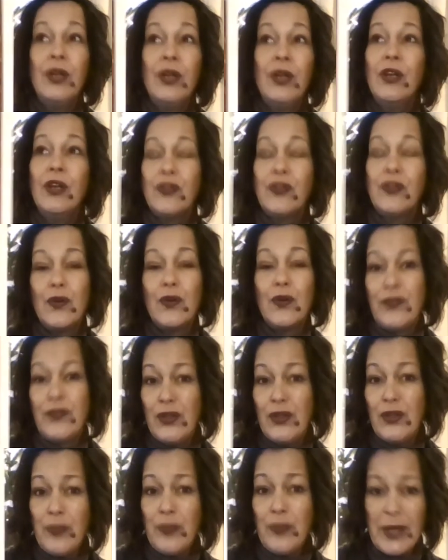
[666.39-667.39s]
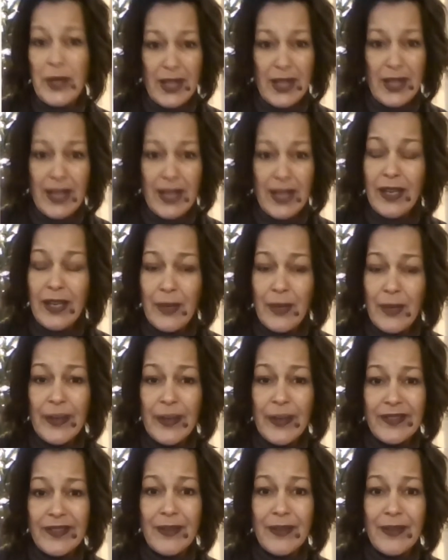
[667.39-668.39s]
So if you've been thinking about
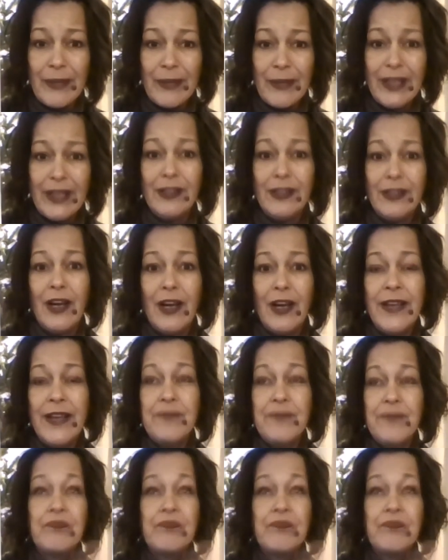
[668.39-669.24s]
somebody a lot